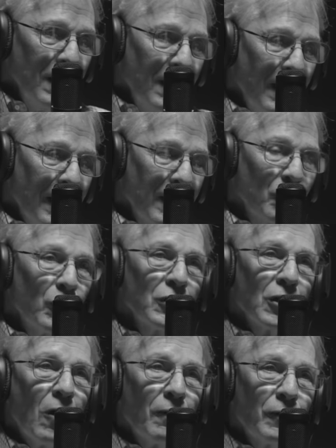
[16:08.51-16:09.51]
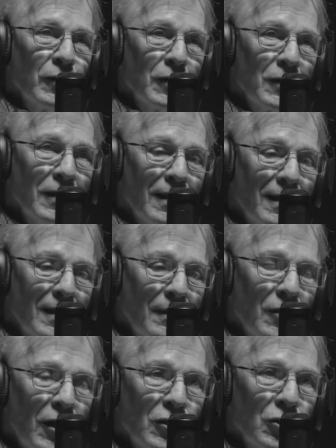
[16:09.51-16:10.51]
and was offered
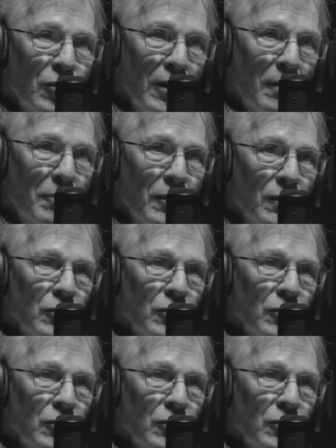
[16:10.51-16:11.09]
a trip.